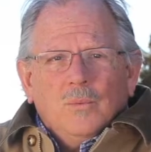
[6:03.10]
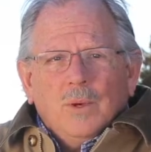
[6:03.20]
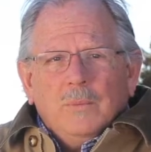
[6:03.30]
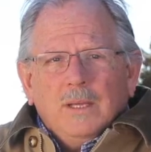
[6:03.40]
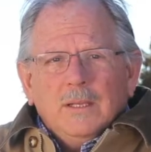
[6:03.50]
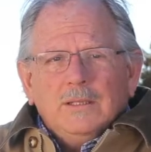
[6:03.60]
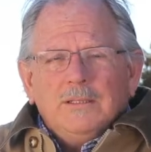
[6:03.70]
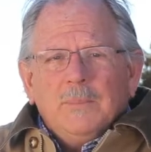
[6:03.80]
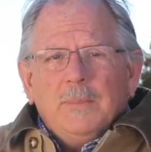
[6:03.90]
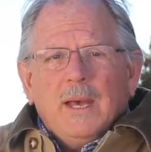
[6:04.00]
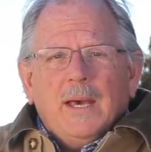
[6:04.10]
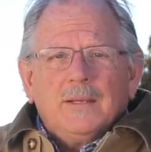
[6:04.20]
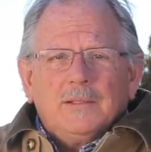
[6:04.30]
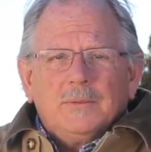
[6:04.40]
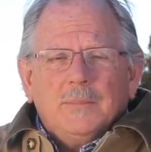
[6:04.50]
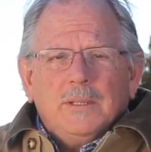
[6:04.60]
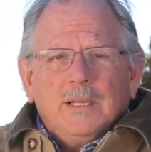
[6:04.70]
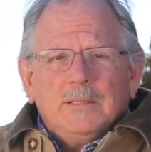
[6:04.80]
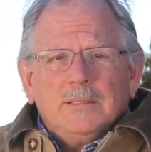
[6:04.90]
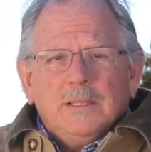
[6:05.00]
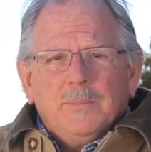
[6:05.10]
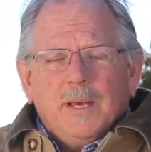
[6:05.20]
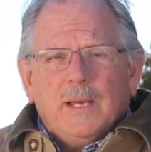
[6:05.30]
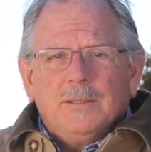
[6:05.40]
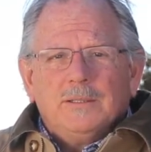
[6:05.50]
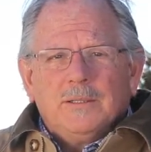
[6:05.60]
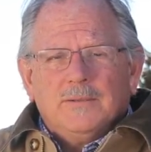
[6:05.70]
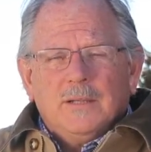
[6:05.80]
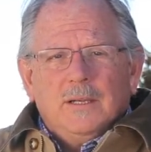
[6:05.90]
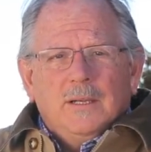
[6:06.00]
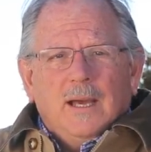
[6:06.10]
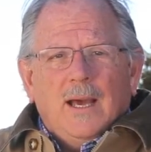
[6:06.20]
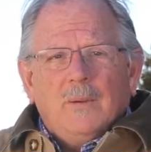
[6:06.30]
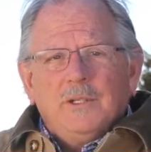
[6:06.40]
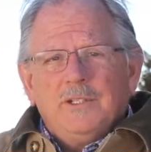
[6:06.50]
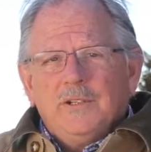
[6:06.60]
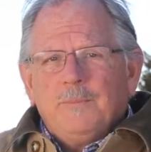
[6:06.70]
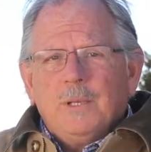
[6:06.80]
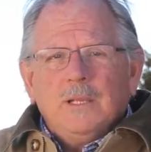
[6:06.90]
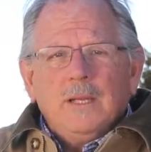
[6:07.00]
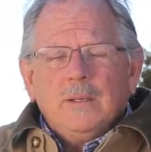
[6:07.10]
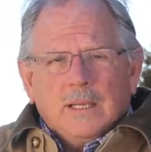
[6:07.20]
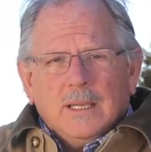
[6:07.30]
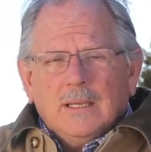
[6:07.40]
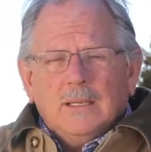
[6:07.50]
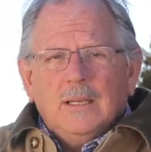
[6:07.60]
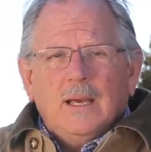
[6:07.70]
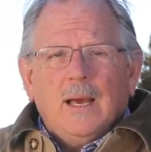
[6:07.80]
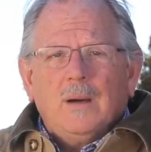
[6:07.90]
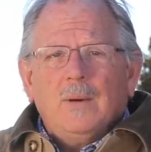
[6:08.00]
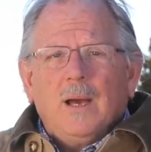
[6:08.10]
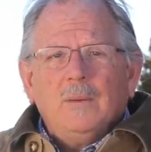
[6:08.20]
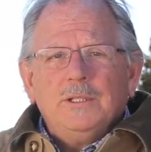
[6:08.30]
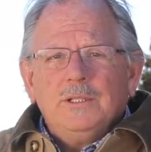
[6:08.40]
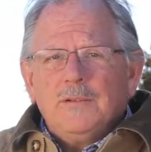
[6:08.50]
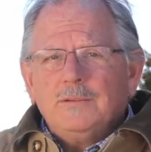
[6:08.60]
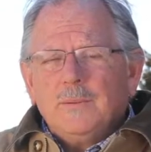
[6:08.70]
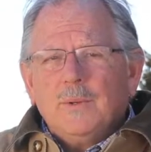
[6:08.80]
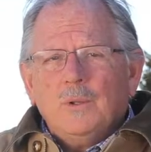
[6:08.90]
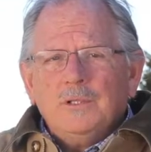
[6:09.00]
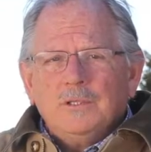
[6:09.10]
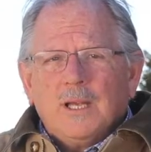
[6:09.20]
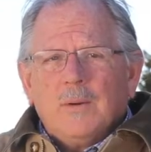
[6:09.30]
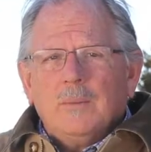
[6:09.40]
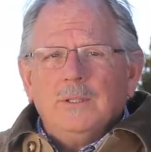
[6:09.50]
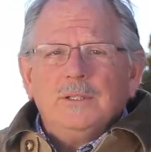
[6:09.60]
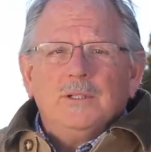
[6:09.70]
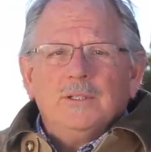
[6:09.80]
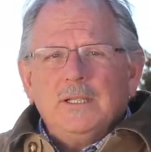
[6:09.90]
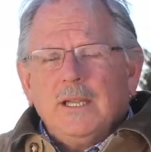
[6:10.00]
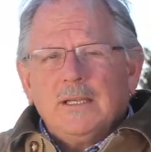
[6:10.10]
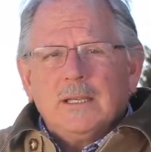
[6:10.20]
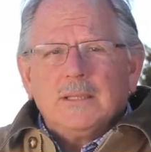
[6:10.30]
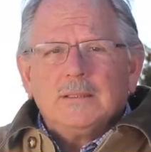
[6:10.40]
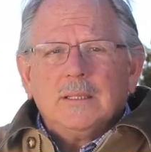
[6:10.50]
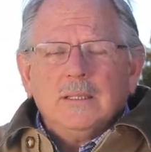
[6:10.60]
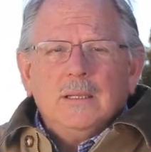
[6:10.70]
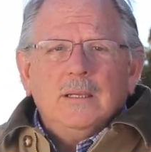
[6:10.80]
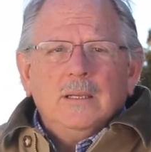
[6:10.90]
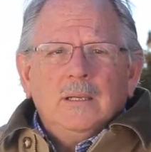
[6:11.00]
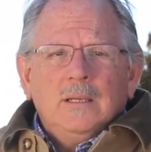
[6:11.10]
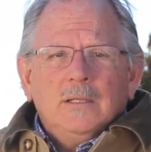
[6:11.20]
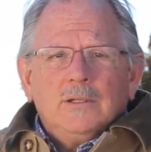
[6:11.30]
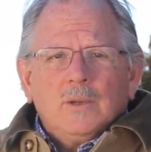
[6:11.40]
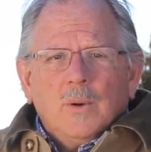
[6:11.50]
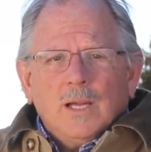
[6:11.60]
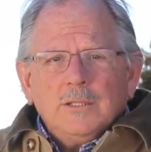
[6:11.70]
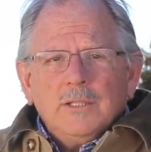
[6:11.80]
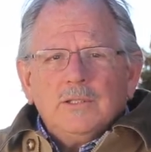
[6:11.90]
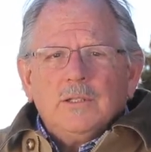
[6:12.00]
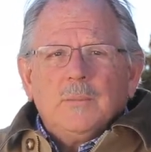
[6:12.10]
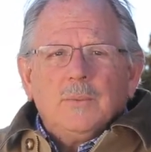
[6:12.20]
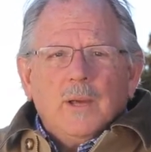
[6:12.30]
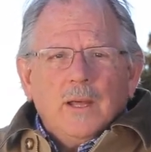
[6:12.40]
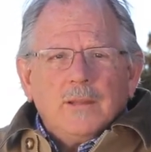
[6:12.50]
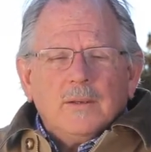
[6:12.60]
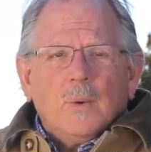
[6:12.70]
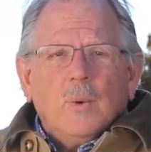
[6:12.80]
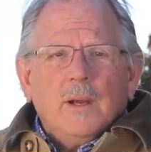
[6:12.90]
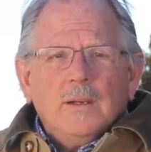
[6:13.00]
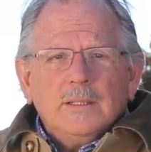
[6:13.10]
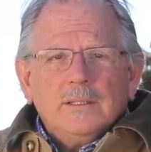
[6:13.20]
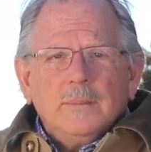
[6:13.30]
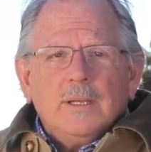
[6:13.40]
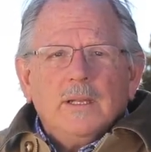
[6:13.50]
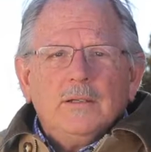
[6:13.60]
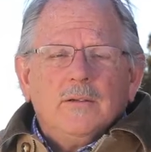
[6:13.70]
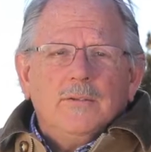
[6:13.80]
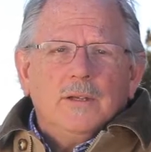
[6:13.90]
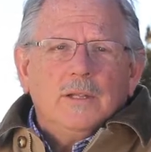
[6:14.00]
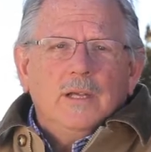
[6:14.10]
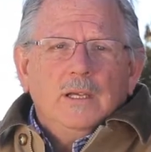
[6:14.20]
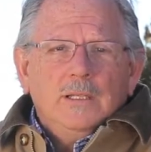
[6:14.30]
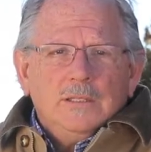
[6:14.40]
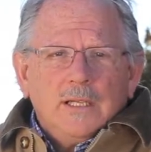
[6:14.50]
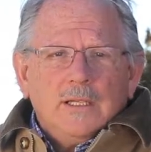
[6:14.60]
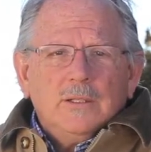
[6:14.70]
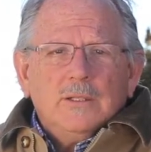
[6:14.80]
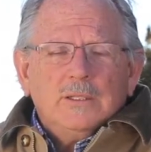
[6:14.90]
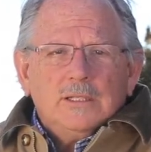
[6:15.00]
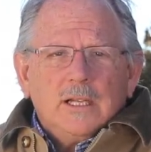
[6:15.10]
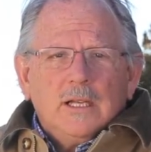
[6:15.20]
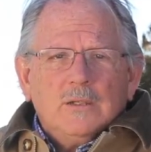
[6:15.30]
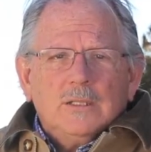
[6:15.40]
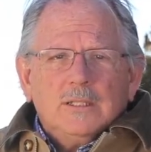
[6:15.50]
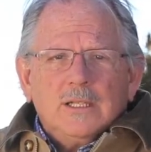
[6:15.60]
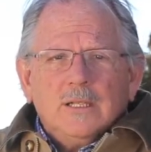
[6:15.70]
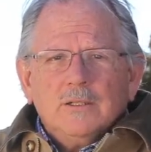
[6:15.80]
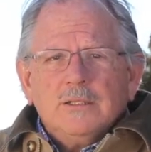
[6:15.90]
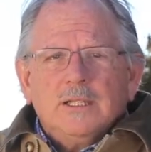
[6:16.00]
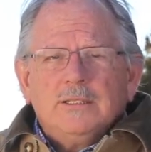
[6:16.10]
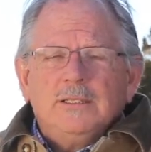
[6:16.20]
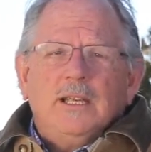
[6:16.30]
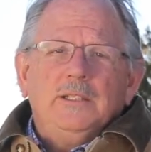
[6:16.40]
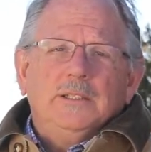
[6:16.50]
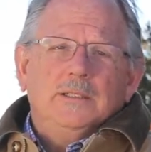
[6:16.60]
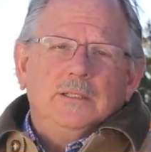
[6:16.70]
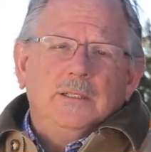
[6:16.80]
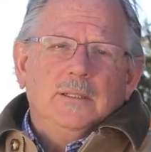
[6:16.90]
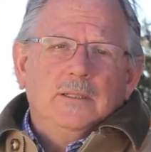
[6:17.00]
We begin to see patterns. We begin to see patterns of how we shift polarity, how we shift emotions, how we misunderstand things. So gradually using the breath and awareness and beginning to feel subtler and subtler and subtler sensations,